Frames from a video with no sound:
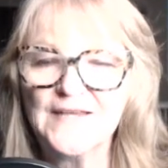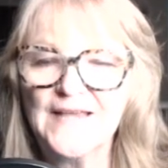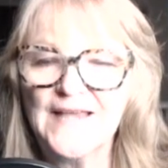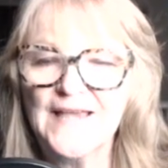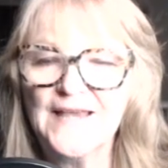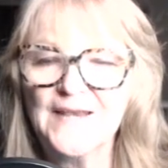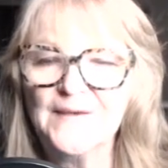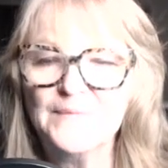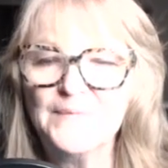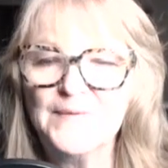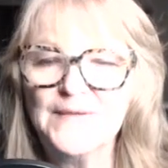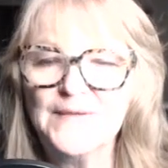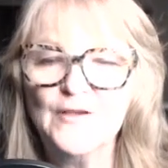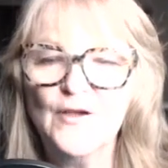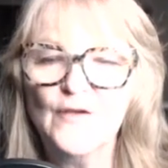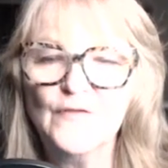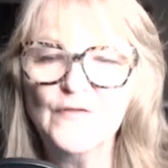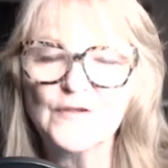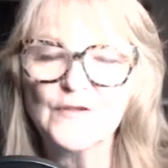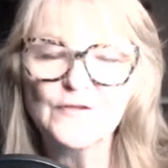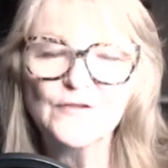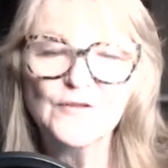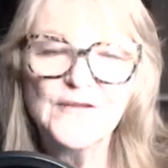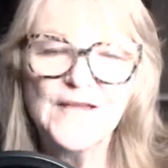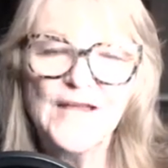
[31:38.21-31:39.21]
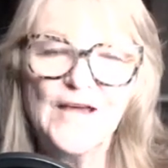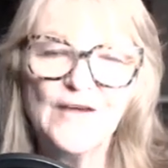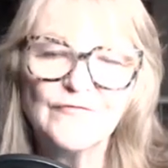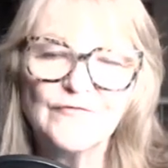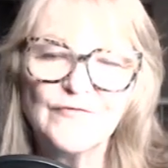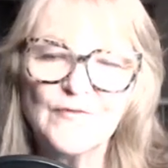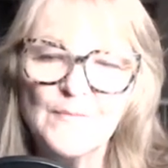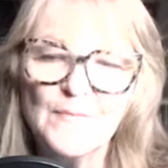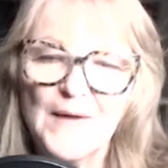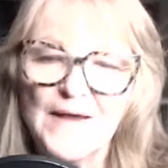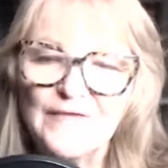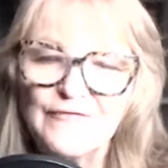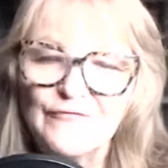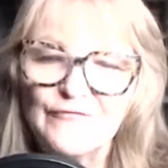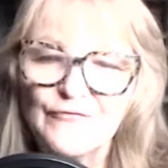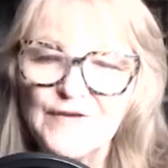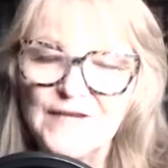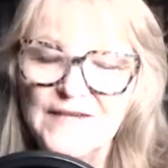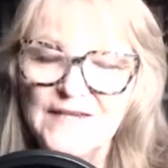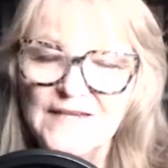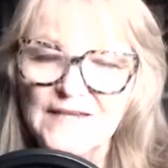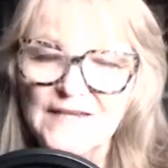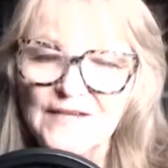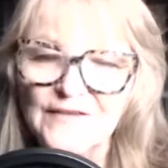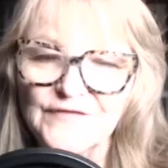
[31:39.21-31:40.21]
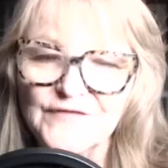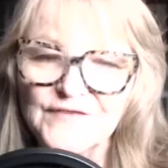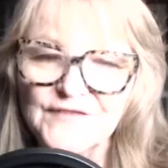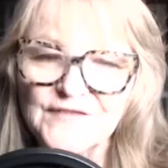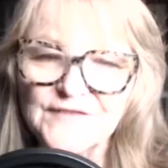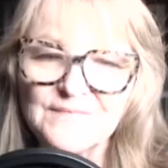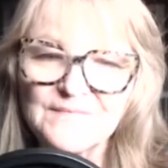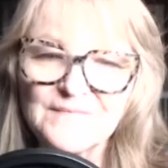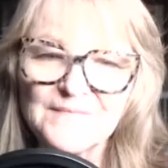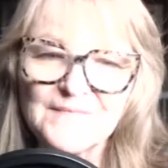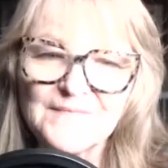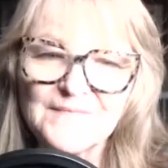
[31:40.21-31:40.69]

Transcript: and be on the lookout for my free gifts.